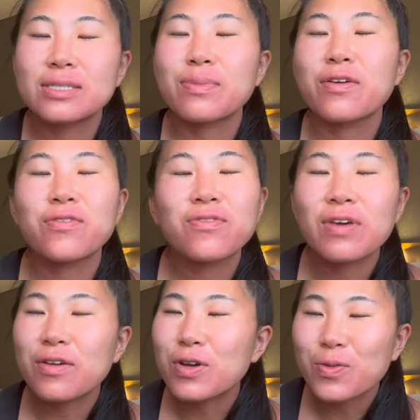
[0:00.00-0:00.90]
My
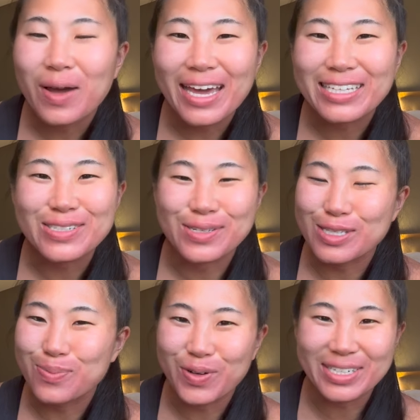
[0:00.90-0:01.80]
favorite way to
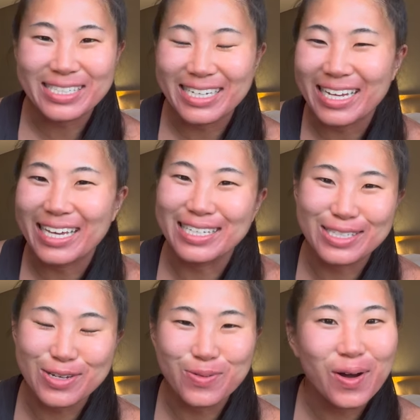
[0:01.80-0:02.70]
explore a city is
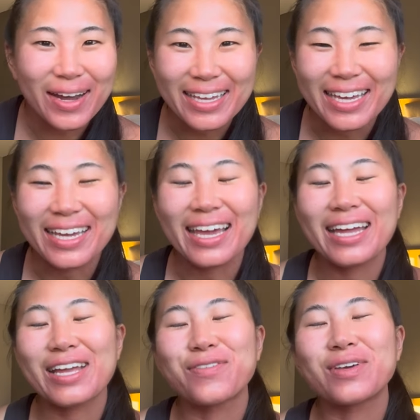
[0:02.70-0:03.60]
through walking,
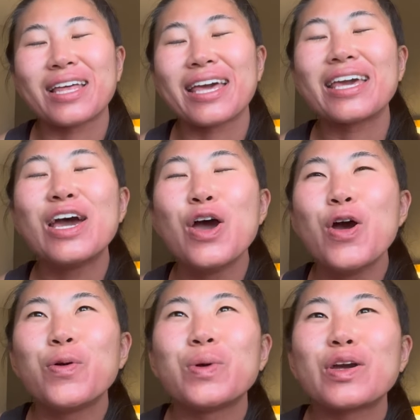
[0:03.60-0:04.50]
and I feel like
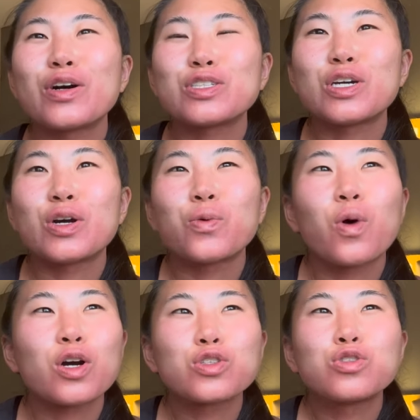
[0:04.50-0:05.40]
we got to
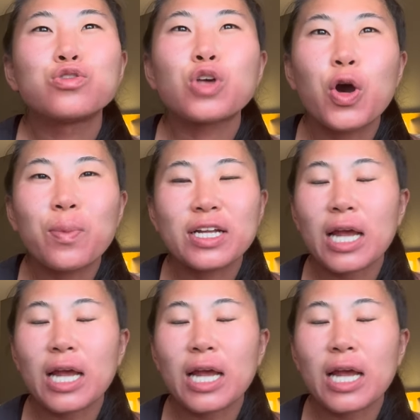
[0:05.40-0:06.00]
walk so much.